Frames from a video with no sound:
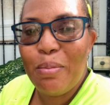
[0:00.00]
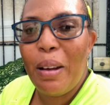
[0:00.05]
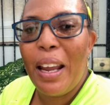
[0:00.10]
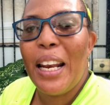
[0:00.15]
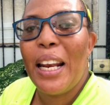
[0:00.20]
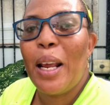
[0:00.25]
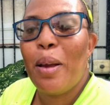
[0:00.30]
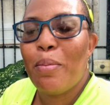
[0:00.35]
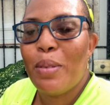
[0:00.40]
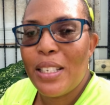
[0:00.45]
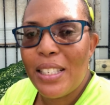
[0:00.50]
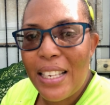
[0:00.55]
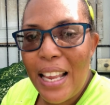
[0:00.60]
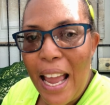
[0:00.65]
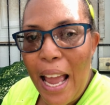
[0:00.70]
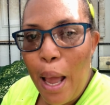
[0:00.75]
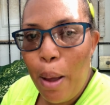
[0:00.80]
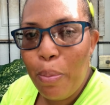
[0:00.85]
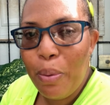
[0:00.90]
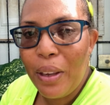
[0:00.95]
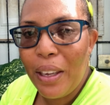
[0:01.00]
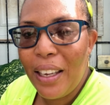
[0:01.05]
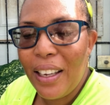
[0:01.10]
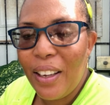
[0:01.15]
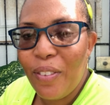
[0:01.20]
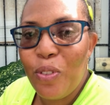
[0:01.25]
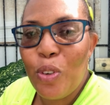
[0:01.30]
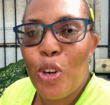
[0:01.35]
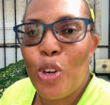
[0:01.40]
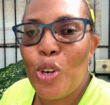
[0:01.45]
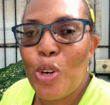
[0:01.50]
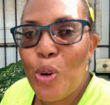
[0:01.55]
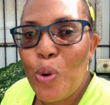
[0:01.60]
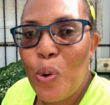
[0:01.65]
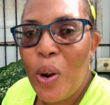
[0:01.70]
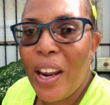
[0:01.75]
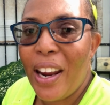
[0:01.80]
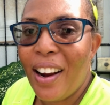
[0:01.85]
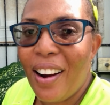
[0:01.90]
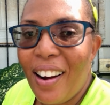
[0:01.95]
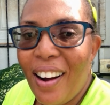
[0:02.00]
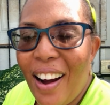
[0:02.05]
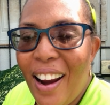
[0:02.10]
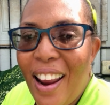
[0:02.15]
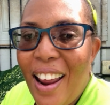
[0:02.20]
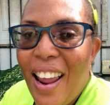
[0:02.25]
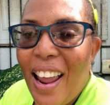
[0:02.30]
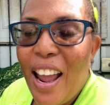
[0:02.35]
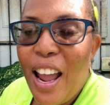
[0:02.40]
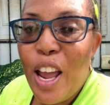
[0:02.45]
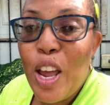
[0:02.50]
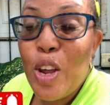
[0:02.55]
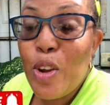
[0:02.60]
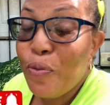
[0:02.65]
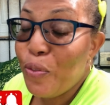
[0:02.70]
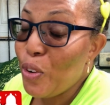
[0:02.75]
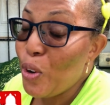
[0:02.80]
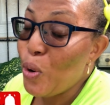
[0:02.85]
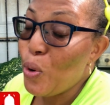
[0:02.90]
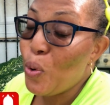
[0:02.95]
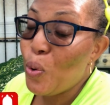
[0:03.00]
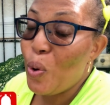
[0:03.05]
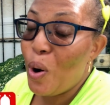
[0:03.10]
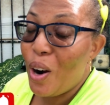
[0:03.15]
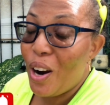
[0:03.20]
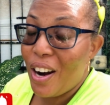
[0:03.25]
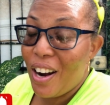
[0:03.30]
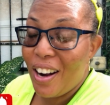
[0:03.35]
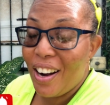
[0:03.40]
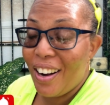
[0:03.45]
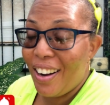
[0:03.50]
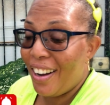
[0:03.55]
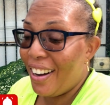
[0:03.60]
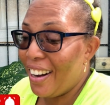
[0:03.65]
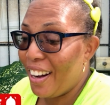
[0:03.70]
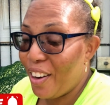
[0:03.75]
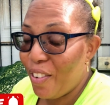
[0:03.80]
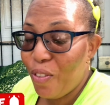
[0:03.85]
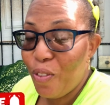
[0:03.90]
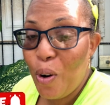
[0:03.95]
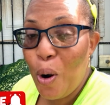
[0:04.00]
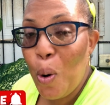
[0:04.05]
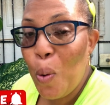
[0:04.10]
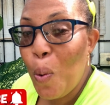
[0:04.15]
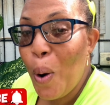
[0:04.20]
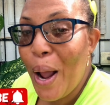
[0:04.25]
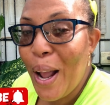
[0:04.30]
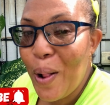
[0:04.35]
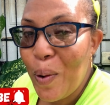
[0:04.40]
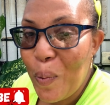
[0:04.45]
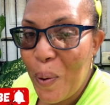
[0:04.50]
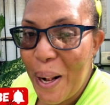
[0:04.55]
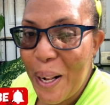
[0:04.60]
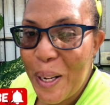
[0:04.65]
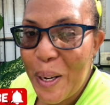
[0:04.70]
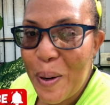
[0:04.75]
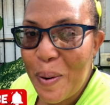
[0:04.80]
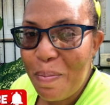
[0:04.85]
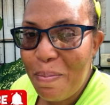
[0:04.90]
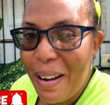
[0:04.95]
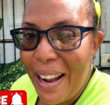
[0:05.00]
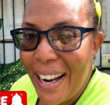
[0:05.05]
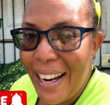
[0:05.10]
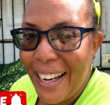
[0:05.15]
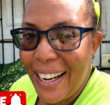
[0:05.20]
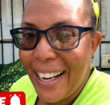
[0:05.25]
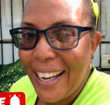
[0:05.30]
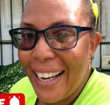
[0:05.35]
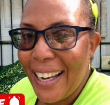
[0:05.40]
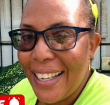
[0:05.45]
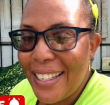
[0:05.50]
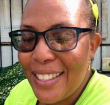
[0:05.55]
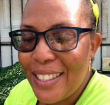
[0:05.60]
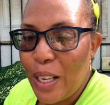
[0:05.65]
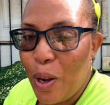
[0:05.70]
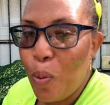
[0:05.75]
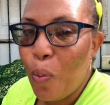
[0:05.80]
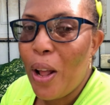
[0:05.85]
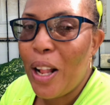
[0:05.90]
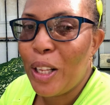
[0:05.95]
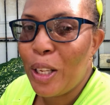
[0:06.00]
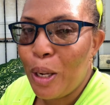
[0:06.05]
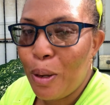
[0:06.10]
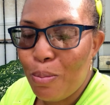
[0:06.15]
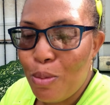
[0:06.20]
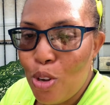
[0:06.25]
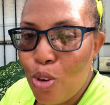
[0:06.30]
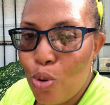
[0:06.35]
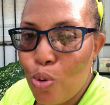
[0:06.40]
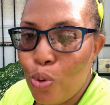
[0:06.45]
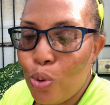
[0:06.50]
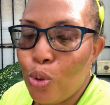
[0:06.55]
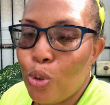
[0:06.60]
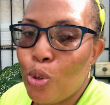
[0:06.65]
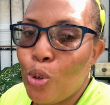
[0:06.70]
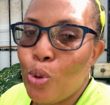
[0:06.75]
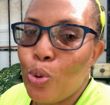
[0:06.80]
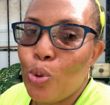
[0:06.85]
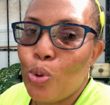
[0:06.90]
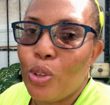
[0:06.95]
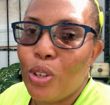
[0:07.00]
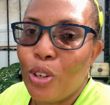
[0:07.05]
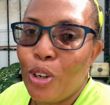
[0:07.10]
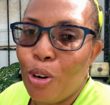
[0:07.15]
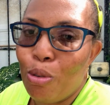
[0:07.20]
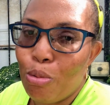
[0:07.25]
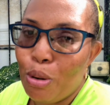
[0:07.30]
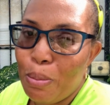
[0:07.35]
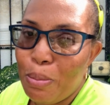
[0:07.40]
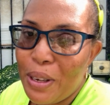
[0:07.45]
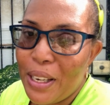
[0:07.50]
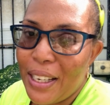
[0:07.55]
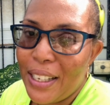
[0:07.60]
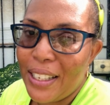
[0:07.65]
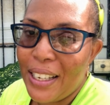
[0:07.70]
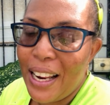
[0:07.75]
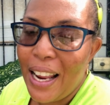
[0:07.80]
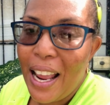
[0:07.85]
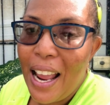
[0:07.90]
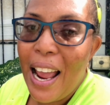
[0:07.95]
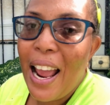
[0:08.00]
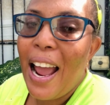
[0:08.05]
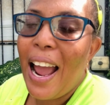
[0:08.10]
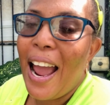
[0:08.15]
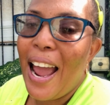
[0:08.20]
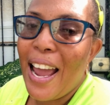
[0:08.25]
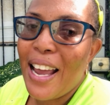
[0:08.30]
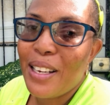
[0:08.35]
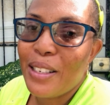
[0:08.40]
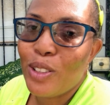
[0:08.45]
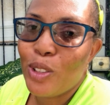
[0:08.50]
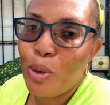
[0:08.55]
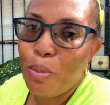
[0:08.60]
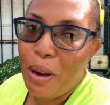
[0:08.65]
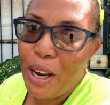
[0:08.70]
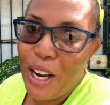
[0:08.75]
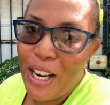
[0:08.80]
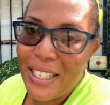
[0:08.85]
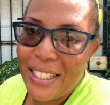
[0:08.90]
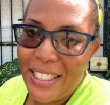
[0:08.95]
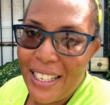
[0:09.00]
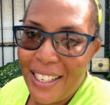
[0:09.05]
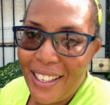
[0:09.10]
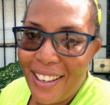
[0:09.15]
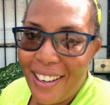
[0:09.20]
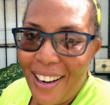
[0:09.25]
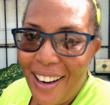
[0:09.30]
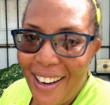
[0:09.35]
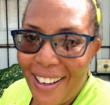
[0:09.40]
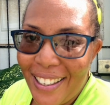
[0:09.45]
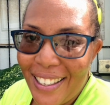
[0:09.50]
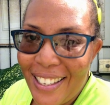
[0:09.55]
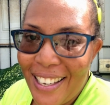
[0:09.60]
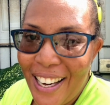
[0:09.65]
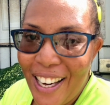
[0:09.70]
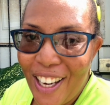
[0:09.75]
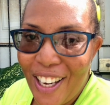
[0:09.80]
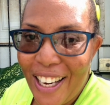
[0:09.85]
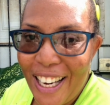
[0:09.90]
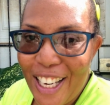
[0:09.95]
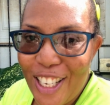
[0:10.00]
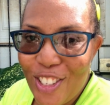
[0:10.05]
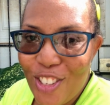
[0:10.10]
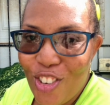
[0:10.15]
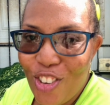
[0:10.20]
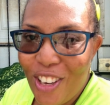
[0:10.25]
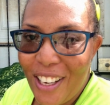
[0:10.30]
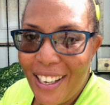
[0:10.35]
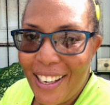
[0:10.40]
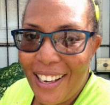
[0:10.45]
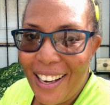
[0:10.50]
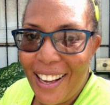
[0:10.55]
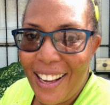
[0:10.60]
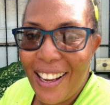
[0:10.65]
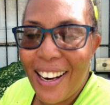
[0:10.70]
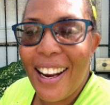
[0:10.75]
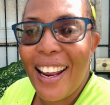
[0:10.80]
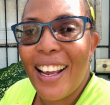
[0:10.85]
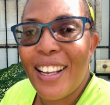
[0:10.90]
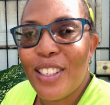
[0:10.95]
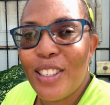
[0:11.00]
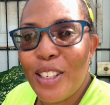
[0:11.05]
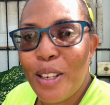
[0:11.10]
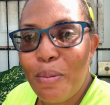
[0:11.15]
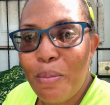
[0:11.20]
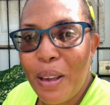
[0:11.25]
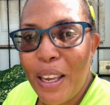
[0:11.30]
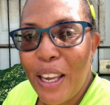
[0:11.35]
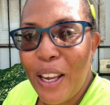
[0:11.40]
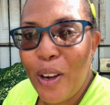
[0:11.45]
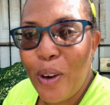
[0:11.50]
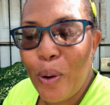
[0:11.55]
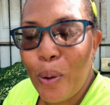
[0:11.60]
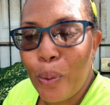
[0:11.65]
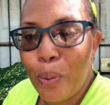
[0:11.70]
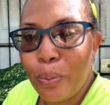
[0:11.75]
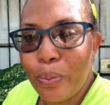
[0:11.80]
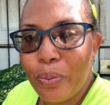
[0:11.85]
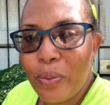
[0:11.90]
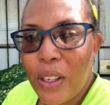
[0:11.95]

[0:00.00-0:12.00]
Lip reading: My name is Abby. If you're new here, if you are here for a while, welcome back, guys. I welcome you to the Caribbean and to my container garden here in Trinidad and Tobago.